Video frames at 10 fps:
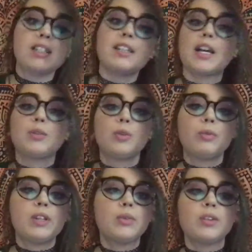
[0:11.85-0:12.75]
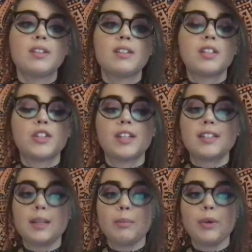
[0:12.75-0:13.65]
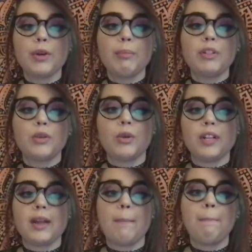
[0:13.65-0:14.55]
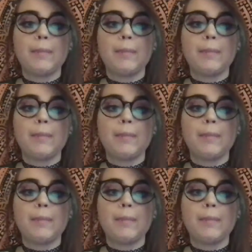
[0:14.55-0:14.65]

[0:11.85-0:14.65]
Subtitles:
in natural resources such as timber, petroleum,